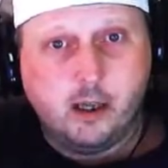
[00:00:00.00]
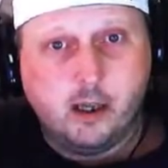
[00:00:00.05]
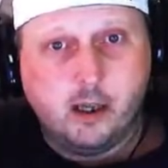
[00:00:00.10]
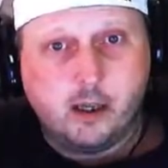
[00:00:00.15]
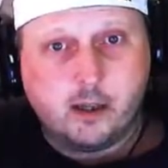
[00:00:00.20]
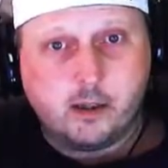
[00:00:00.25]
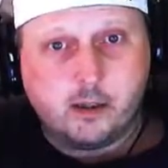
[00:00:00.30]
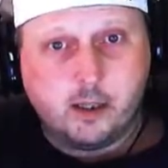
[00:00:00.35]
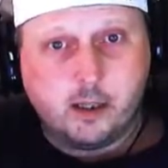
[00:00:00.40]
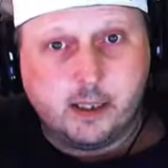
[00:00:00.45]

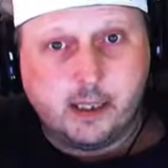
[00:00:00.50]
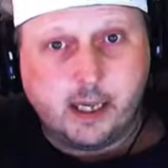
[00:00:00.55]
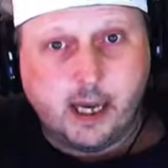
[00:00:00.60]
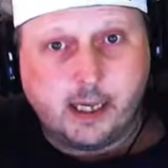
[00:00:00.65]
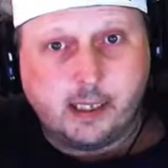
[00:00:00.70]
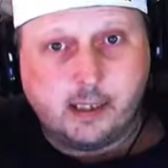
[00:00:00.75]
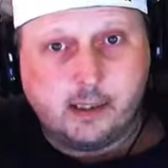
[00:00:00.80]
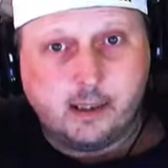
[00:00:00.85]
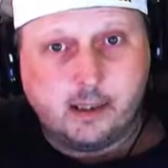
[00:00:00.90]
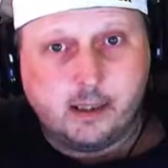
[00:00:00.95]
the
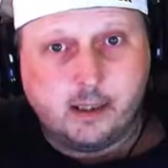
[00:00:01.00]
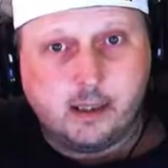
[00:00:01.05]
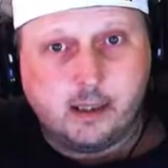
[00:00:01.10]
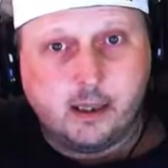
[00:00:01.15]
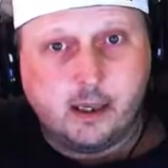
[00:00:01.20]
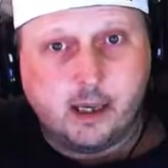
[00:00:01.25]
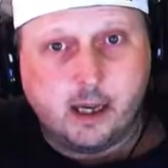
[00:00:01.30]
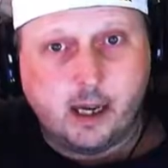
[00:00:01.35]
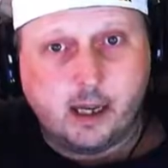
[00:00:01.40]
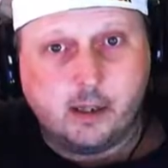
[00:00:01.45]
Knight,
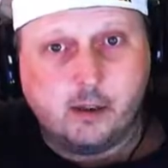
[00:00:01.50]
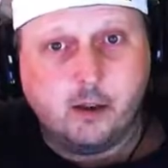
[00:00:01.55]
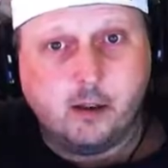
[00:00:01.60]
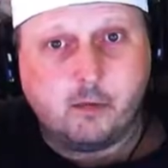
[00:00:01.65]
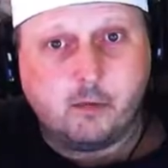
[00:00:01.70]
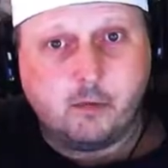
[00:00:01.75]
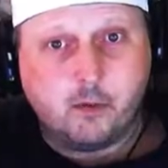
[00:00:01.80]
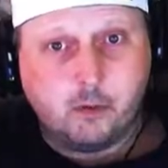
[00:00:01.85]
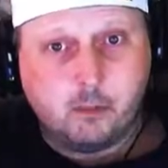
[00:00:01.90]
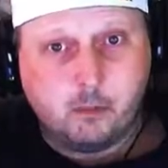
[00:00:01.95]
and the
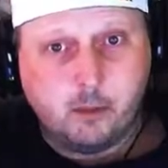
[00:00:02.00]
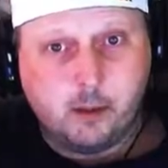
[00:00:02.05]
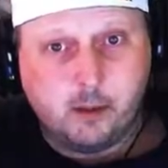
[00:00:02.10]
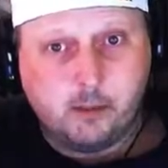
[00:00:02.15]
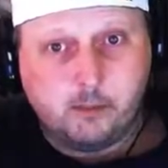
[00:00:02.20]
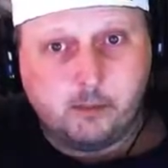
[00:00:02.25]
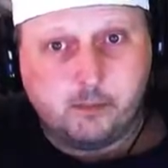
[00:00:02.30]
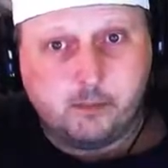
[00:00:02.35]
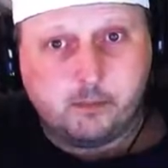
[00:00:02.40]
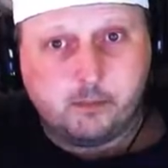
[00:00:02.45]
Footman.
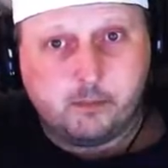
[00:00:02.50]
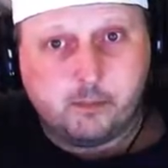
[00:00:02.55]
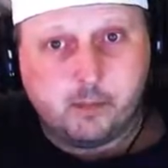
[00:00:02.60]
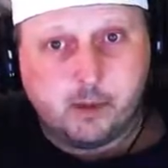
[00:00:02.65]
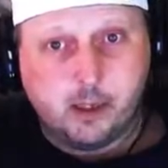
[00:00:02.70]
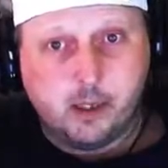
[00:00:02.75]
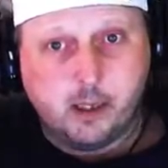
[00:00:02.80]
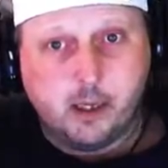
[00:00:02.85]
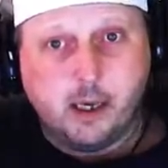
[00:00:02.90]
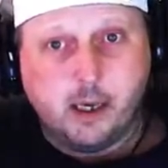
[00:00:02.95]

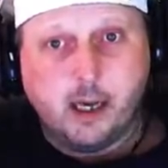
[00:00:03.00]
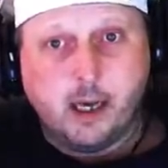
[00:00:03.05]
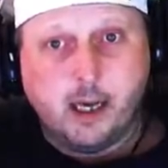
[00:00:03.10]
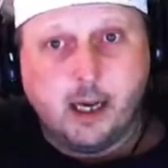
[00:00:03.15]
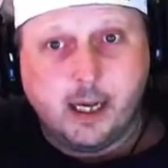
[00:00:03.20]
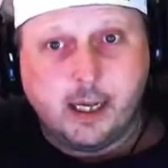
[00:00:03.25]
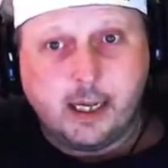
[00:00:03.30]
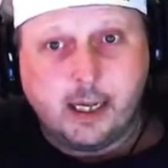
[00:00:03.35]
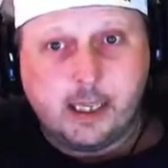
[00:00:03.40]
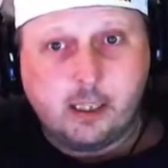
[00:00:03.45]

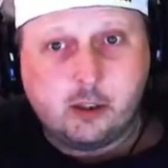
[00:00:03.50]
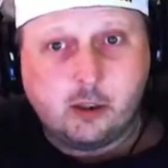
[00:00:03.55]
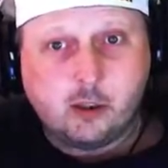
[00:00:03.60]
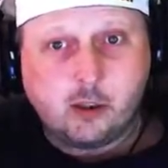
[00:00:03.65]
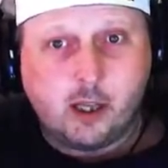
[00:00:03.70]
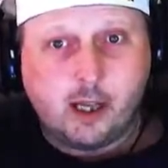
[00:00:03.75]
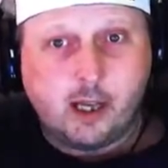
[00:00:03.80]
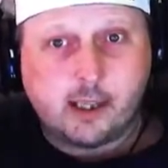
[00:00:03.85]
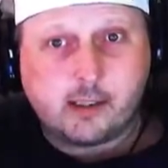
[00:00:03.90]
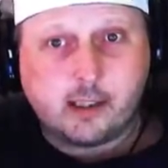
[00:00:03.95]
Each
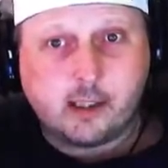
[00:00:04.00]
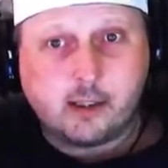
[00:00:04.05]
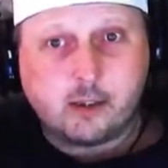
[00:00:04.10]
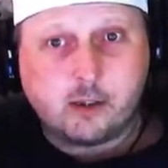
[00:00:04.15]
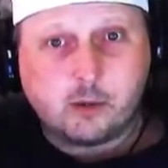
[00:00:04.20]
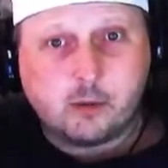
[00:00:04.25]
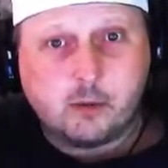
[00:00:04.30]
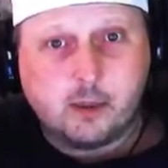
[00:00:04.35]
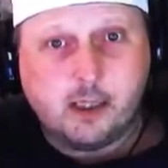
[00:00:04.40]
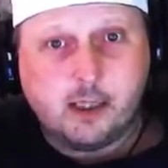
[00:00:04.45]
class has
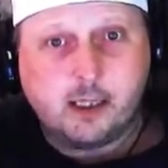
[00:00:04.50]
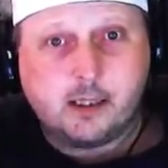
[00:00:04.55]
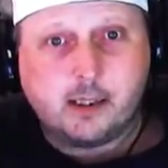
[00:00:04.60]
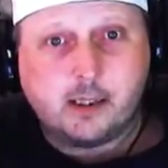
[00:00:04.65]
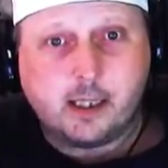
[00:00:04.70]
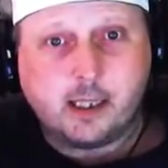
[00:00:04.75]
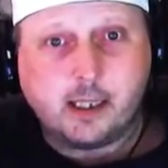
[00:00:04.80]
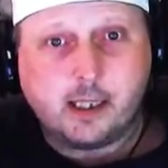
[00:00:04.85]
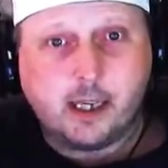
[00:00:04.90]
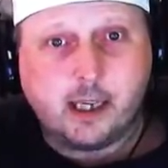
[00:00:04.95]
3
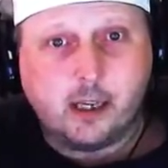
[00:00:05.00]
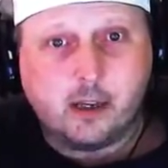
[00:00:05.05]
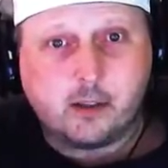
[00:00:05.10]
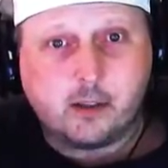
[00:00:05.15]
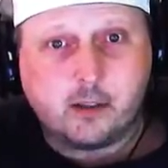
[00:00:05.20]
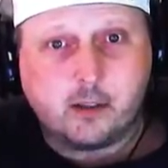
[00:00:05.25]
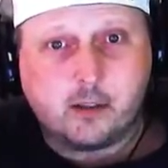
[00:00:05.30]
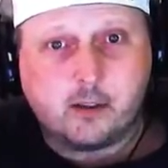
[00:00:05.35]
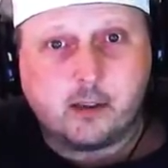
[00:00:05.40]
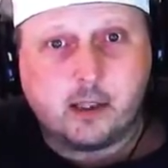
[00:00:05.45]
distinct
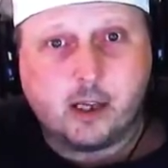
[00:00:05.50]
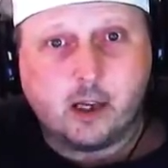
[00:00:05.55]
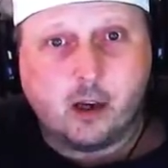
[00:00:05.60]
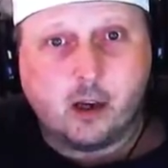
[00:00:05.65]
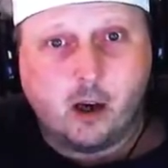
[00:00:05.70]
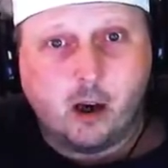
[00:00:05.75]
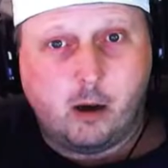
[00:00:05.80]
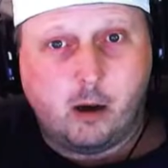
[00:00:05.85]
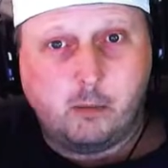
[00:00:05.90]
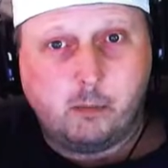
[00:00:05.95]
characters that
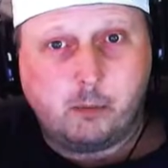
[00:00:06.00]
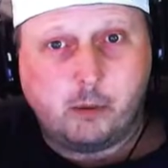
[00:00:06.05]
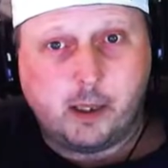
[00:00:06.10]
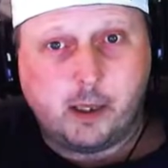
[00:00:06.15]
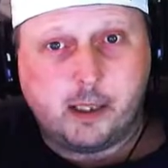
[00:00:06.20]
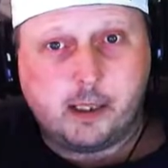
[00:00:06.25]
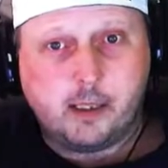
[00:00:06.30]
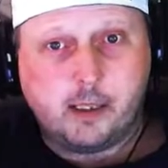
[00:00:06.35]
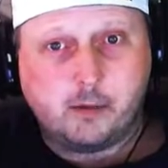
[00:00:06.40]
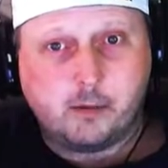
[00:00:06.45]
all play
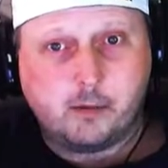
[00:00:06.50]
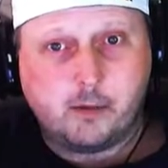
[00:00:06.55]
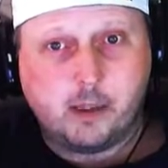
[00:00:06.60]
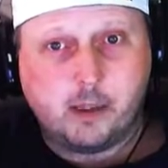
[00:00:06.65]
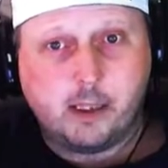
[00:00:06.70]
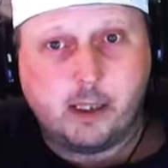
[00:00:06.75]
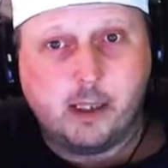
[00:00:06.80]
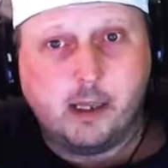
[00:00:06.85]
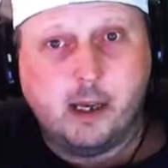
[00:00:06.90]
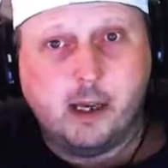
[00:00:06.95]

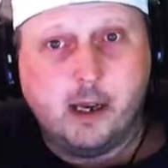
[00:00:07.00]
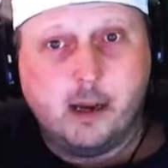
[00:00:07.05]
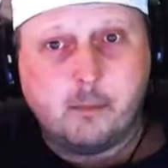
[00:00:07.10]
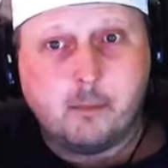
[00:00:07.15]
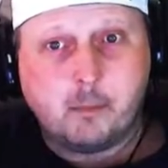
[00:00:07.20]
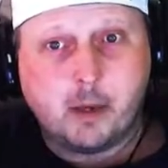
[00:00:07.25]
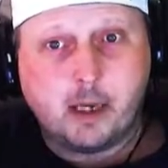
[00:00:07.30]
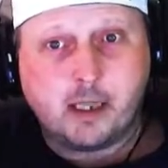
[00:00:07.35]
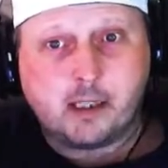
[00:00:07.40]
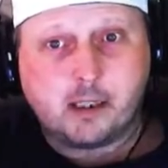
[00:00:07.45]
differently
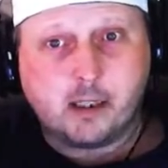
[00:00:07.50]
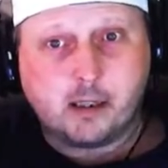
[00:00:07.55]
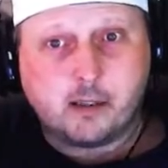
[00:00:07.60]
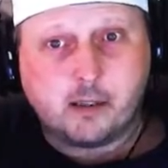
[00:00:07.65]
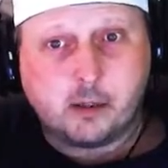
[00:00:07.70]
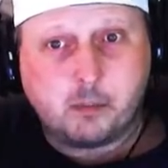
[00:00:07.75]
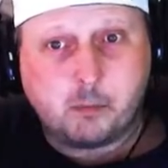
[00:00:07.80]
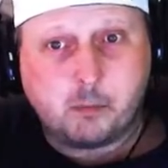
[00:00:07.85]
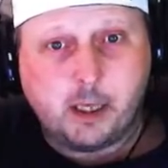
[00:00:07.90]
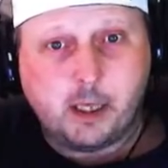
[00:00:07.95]
based on
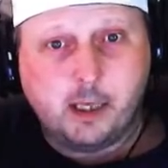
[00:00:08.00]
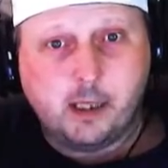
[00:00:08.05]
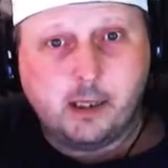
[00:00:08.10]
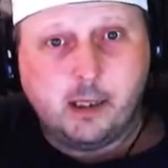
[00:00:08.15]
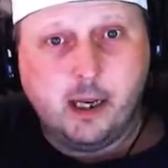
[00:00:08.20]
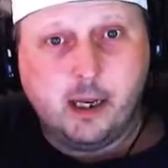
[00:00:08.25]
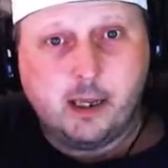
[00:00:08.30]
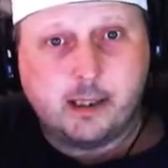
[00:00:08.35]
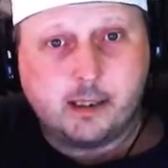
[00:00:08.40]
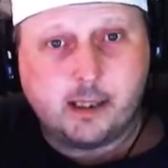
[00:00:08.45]
speed,
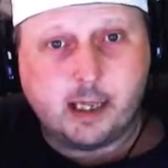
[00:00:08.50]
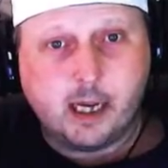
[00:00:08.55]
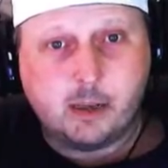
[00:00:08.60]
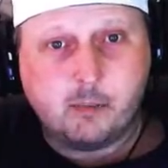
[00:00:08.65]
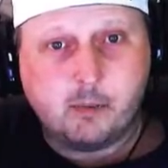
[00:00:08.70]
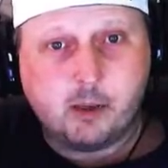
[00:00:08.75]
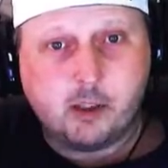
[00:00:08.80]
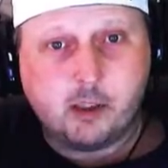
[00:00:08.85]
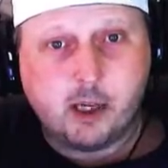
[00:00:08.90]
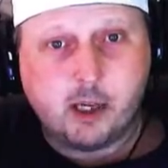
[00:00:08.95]

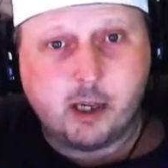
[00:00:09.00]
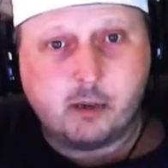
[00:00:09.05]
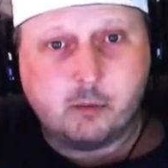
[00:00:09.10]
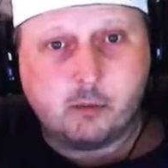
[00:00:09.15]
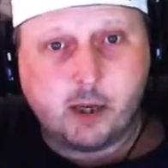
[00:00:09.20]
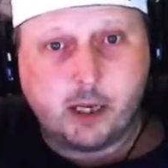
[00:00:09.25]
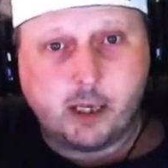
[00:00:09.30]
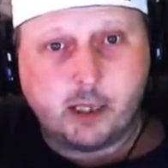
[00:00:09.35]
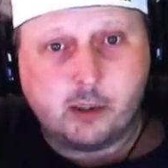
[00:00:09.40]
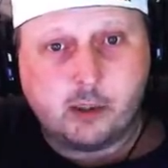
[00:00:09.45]
damage, and
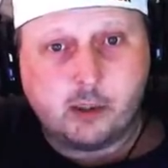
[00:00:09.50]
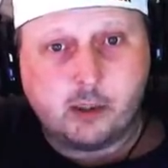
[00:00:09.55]
range.